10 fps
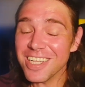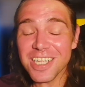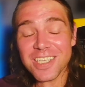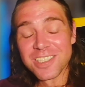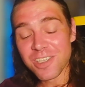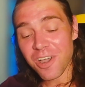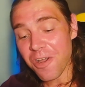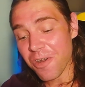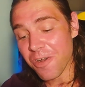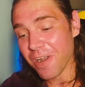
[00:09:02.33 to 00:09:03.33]

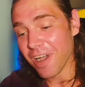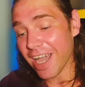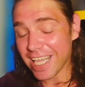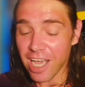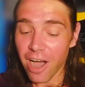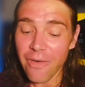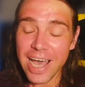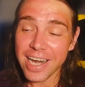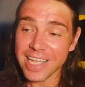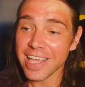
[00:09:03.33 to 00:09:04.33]
So I go
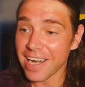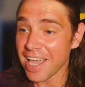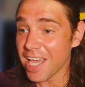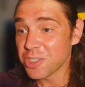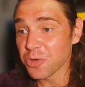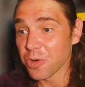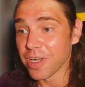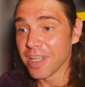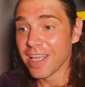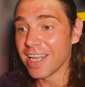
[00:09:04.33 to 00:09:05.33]
out and get an
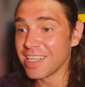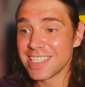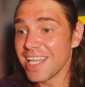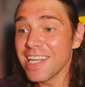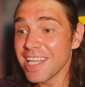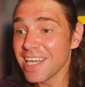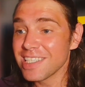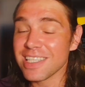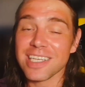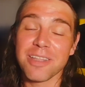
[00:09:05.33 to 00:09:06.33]
Android, and Tinder
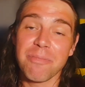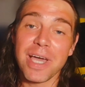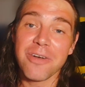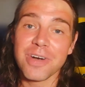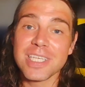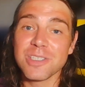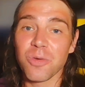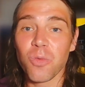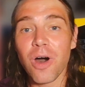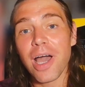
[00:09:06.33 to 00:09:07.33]
is like the main
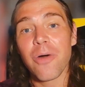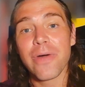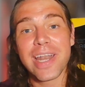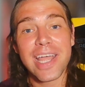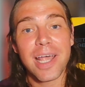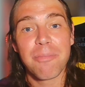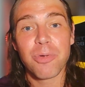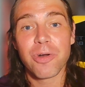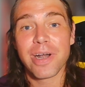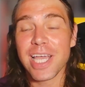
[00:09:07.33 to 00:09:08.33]
reason why I went out and
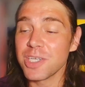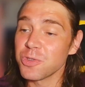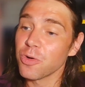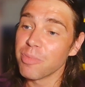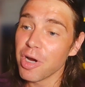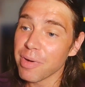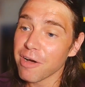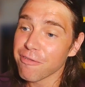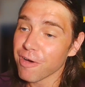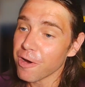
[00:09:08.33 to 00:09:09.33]
bought an Android
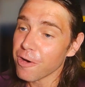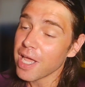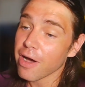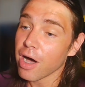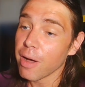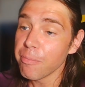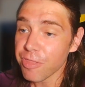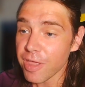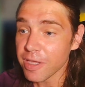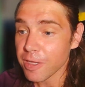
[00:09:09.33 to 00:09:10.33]
mobile phone. Now I'm
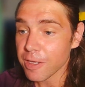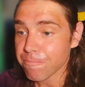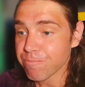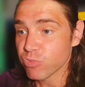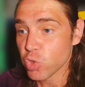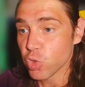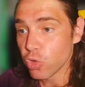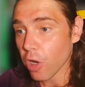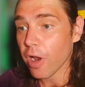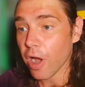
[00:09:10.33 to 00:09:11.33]
thinking, to
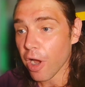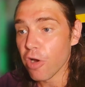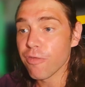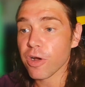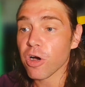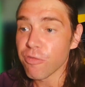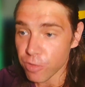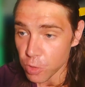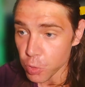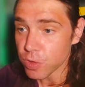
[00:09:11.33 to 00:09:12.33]
not over
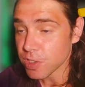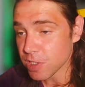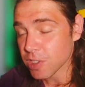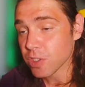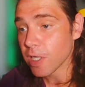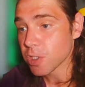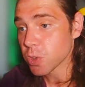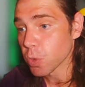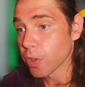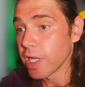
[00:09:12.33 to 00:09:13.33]
convolute this entire
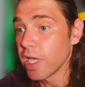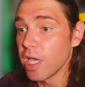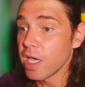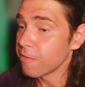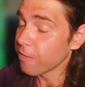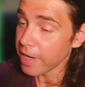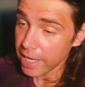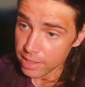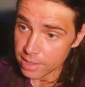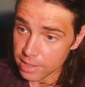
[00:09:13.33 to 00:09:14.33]
story, if I
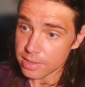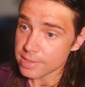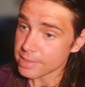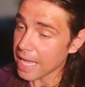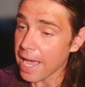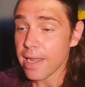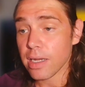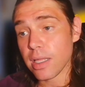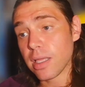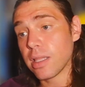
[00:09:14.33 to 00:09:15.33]
had
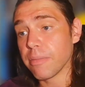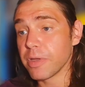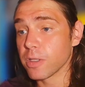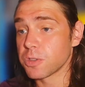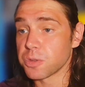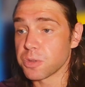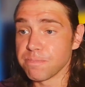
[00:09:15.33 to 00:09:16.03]
stayed in the military,